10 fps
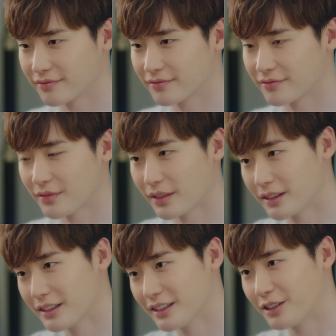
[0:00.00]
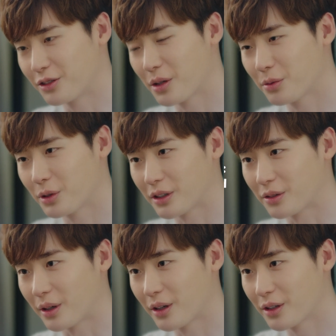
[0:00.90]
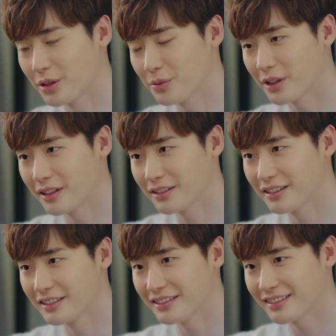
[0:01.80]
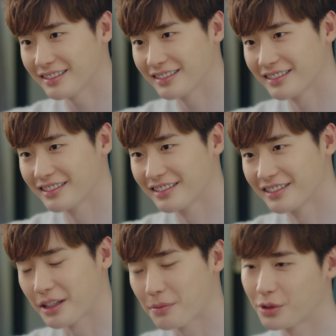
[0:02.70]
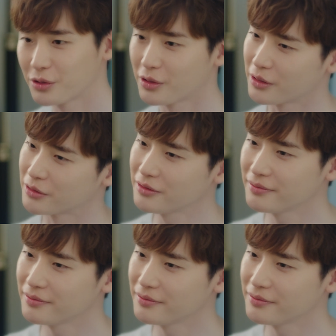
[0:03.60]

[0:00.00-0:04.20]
He speaks grandly, earning the nickname Big Mouth from those around